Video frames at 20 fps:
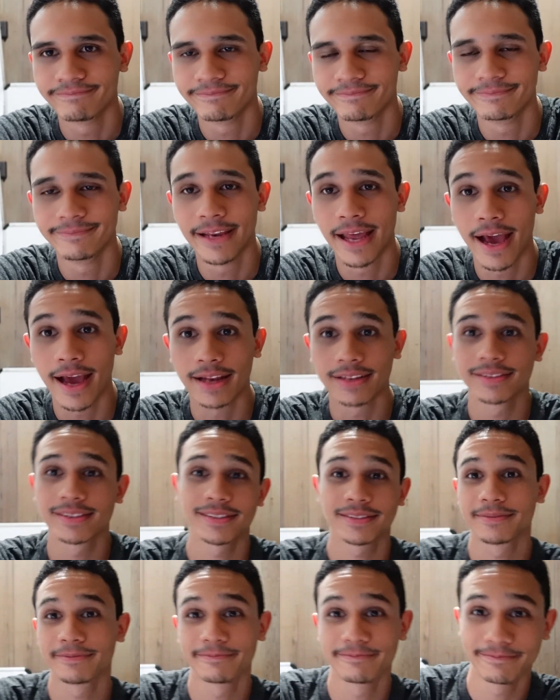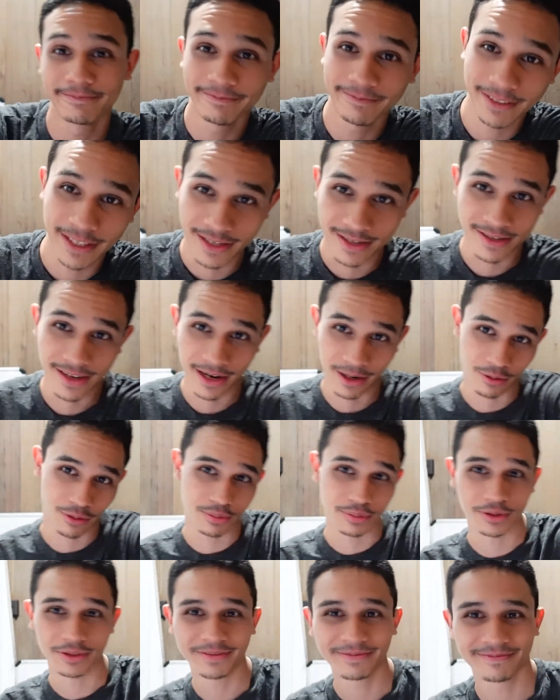not
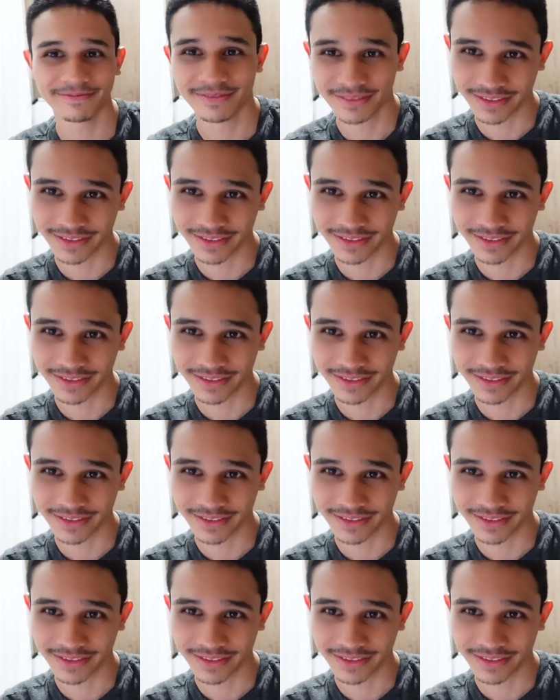desirable,